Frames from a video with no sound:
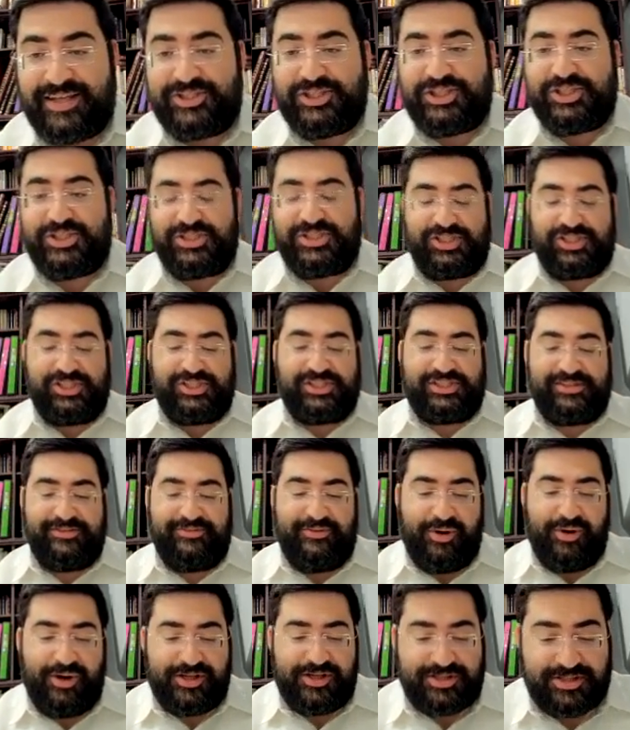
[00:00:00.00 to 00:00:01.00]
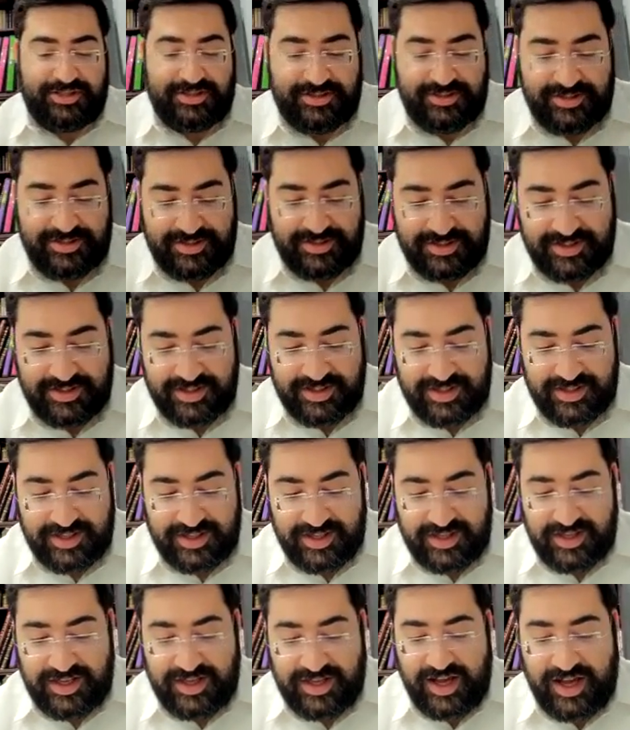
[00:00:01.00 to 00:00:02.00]
she's divorced.
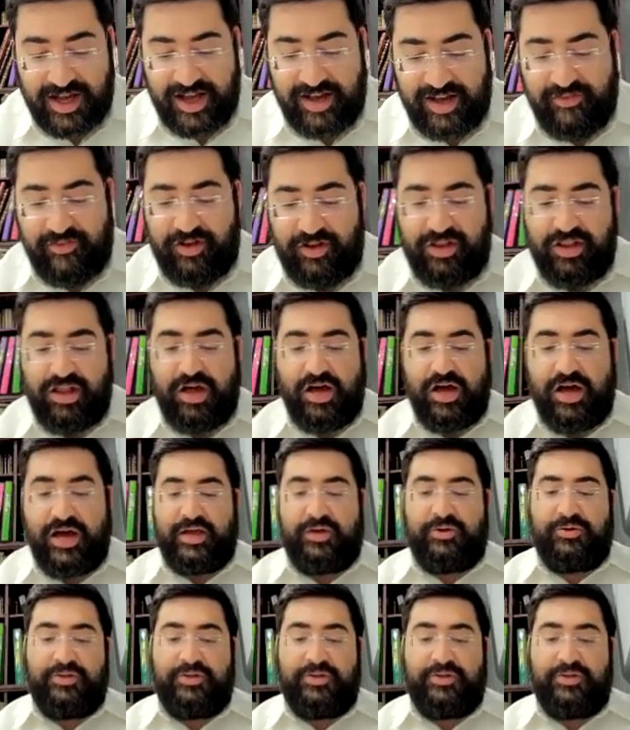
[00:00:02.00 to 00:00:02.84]
But